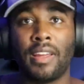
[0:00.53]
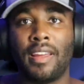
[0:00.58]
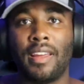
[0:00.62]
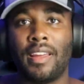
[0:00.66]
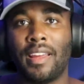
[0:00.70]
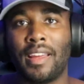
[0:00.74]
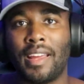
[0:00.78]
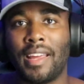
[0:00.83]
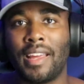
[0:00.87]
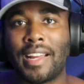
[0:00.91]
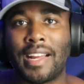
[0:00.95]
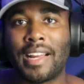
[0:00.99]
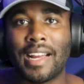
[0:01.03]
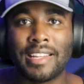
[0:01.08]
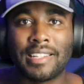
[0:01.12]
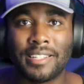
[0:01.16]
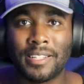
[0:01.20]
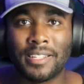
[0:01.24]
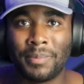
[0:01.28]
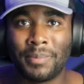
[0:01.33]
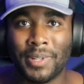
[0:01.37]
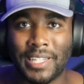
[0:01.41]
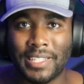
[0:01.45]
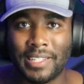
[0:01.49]
Hey guys, it's
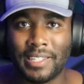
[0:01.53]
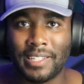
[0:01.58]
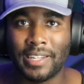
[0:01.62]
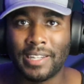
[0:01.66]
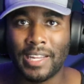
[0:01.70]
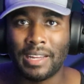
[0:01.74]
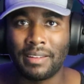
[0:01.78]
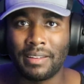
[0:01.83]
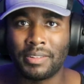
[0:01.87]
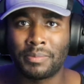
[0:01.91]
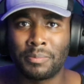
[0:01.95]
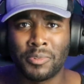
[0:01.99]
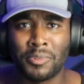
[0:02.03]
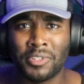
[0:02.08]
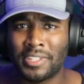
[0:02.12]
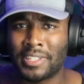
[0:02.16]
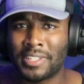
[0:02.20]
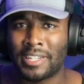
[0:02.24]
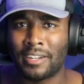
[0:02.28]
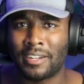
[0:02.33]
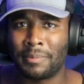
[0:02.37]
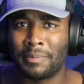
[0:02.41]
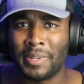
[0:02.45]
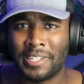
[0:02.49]
Blahzaye Games. We're just
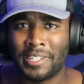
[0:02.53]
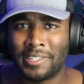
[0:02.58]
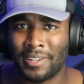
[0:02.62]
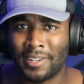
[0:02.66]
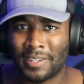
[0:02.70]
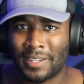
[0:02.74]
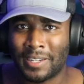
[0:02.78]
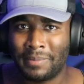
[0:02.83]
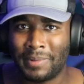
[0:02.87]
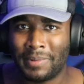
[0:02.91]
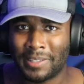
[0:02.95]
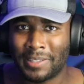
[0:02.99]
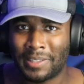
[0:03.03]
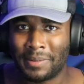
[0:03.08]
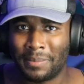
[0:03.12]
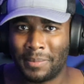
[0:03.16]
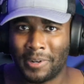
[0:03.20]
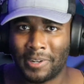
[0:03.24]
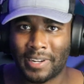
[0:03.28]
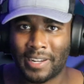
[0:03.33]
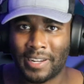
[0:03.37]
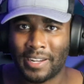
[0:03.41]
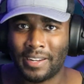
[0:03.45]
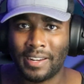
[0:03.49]
here to be talking about the
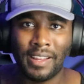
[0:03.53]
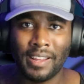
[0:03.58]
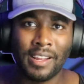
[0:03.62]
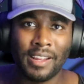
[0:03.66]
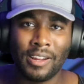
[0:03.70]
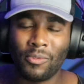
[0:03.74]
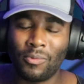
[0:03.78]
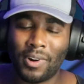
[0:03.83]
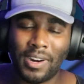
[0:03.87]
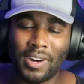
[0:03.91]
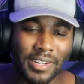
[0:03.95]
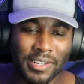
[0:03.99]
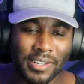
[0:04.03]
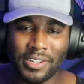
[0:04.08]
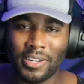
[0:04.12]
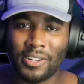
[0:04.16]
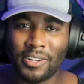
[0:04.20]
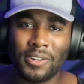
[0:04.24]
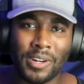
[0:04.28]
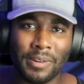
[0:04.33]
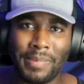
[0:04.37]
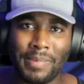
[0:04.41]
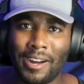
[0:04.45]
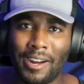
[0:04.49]
market. Want to know
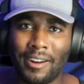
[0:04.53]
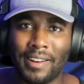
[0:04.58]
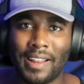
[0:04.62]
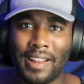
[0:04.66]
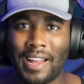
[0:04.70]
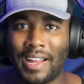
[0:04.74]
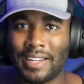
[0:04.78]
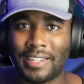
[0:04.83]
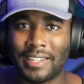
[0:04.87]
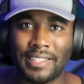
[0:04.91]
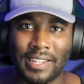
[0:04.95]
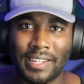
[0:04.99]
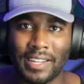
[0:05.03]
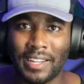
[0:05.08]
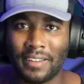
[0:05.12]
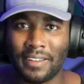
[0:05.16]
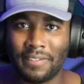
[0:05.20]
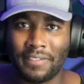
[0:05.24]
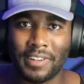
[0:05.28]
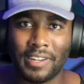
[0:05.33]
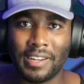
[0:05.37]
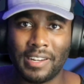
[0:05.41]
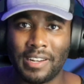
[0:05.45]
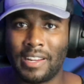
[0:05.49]
about Axie
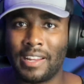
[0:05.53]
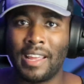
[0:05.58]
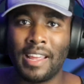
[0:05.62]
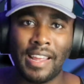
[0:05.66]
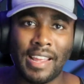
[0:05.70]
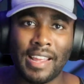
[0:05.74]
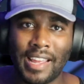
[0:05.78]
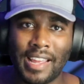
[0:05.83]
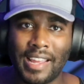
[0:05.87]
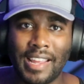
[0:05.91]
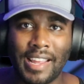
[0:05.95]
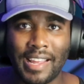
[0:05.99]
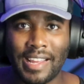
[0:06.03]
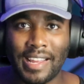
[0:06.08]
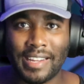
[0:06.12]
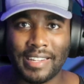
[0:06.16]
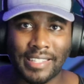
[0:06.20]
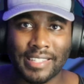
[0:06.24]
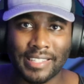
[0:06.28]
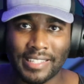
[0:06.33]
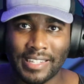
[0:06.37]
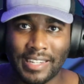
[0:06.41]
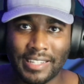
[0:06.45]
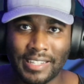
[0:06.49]
Infinity, A
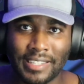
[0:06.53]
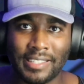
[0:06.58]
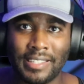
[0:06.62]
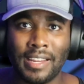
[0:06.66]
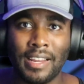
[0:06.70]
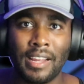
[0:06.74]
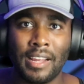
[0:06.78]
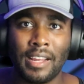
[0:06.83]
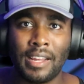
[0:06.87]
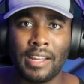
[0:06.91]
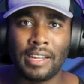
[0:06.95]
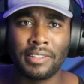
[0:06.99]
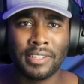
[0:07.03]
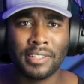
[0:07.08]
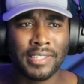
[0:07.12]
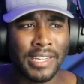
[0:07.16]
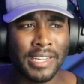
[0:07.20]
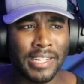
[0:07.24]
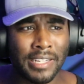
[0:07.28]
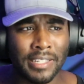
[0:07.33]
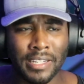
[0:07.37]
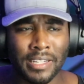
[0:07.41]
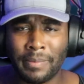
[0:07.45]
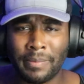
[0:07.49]
X S. It looks like
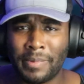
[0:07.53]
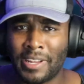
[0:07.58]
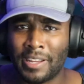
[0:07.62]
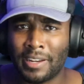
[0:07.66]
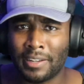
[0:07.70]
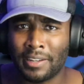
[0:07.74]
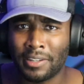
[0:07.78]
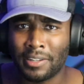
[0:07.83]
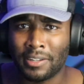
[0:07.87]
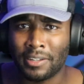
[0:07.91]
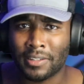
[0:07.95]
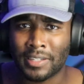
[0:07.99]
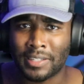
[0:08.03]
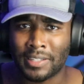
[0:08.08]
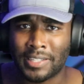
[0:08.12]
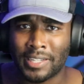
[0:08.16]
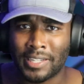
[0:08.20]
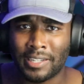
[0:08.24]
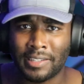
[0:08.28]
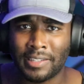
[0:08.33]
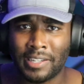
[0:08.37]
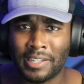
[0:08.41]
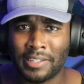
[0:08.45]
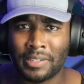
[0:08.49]
it's going to be in a little
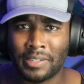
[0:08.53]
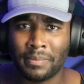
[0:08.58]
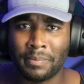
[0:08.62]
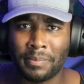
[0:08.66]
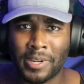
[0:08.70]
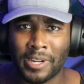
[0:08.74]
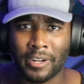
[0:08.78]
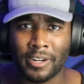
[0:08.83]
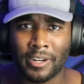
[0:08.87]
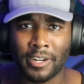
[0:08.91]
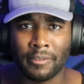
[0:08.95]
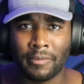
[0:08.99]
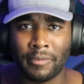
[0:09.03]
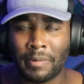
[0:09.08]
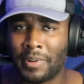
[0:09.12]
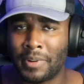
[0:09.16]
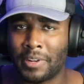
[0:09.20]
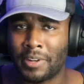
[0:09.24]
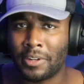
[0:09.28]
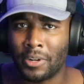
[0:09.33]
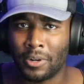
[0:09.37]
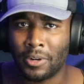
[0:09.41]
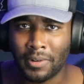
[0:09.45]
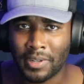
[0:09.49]
consolidation period. We've
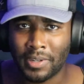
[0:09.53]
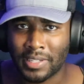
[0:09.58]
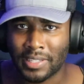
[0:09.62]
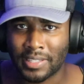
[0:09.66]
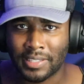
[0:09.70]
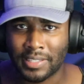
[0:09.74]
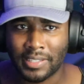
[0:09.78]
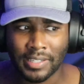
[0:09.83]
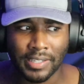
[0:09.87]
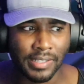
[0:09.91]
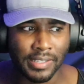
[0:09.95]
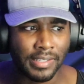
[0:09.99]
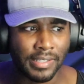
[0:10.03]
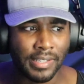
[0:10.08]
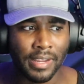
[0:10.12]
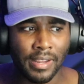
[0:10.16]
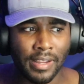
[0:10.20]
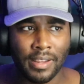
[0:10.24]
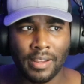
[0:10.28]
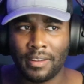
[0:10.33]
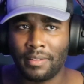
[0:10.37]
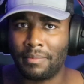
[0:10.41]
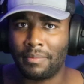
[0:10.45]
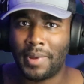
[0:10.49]
been going since
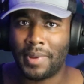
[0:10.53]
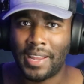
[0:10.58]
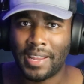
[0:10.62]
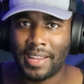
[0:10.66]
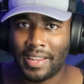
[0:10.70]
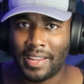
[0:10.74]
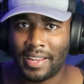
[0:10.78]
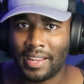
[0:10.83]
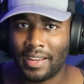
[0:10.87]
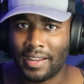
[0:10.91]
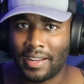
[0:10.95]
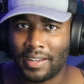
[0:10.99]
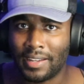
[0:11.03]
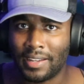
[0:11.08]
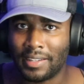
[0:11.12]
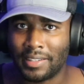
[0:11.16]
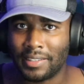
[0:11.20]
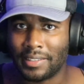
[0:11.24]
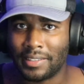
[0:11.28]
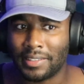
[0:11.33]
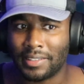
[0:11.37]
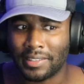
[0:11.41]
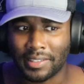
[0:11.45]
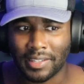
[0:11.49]
May
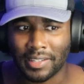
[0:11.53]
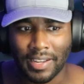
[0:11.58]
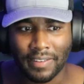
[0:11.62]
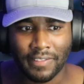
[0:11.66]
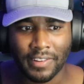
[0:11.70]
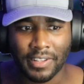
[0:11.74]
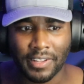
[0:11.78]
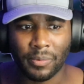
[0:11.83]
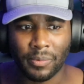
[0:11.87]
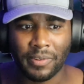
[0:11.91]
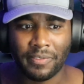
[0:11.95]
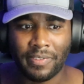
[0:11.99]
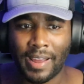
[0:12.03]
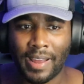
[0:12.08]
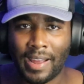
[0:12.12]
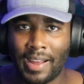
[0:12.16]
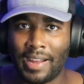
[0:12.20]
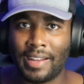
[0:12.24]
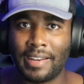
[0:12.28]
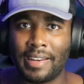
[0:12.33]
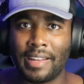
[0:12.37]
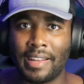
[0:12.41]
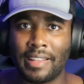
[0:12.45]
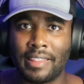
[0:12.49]
eleventh. We've
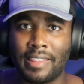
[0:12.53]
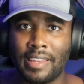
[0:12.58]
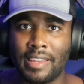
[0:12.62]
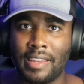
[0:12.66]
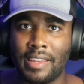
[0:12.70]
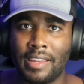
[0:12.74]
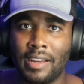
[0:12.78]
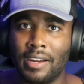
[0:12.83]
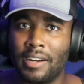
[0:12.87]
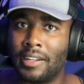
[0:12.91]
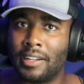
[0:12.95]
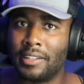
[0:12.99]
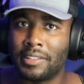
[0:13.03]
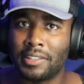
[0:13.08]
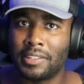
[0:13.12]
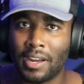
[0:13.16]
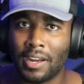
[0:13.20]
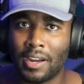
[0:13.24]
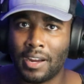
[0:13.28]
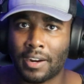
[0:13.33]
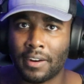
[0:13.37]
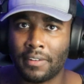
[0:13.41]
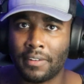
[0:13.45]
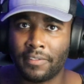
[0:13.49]
had the
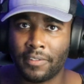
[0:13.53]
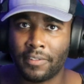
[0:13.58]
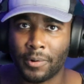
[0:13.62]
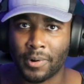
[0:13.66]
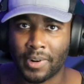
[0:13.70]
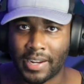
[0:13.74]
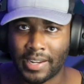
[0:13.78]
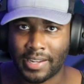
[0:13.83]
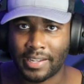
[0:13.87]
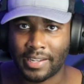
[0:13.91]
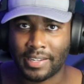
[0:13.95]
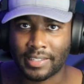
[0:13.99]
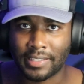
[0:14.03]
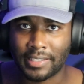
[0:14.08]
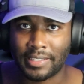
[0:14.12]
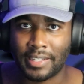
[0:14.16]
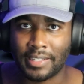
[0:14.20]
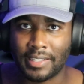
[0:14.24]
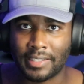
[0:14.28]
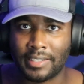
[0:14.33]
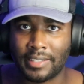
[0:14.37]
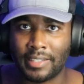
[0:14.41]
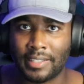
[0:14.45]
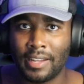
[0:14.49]
unlock for A X
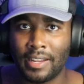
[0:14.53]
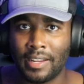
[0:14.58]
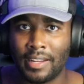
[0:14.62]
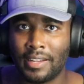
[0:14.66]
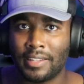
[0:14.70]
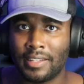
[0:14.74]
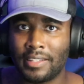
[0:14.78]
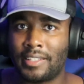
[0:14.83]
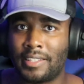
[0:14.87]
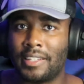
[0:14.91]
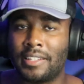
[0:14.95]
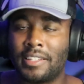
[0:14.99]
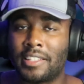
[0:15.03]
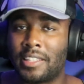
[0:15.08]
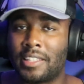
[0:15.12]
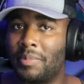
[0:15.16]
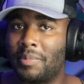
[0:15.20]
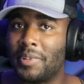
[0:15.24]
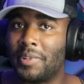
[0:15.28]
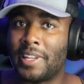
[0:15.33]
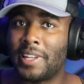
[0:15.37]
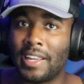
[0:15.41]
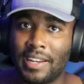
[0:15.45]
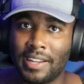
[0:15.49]
S since the
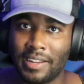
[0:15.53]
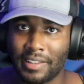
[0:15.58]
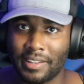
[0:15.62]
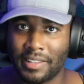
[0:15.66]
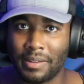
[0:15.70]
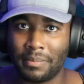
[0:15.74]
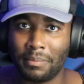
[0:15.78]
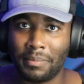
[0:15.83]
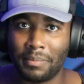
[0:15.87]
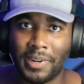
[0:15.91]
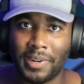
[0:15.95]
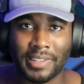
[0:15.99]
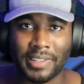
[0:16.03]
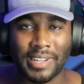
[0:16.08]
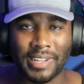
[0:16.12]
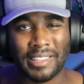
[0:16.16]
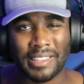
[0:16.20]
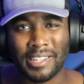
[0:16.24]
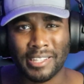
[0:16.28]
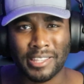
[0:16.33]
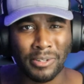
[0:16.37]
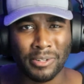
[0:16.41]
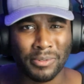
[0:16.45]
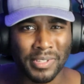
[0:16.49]
beginning of the month. I
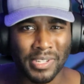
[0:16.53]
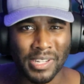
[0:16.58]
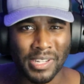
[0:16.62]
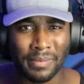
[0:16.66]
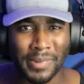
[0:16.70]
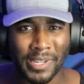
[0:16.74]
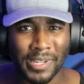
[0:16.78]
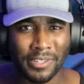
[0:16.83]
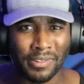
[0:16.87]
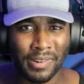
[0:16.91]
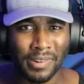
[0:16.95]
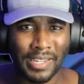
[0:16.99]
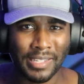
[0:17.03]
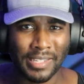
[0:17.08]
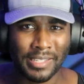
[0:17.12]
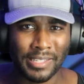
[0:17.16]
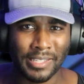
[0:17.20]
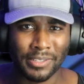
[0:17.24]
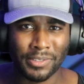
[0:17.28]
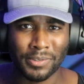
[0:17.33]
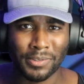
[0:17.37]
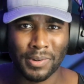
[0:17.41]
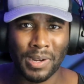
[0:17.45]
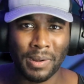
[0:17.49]
thought there was going to be a
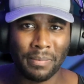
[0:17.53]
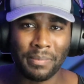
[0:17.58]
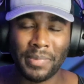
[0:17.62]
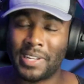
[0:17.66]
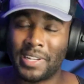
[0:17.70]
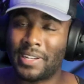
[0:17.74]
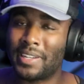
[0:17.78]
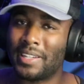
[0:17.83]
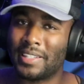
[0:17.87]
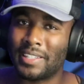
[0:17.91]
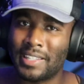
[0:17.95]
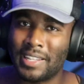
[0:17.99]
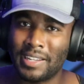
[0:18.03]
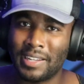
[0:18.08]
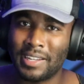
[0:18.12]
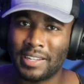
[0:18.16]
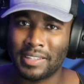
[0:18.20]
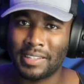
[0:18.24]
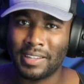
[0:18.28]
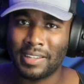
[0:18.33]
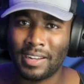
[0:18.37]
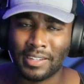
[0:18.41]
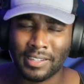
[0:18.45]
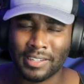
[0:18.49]
drastic drop because of the unlock.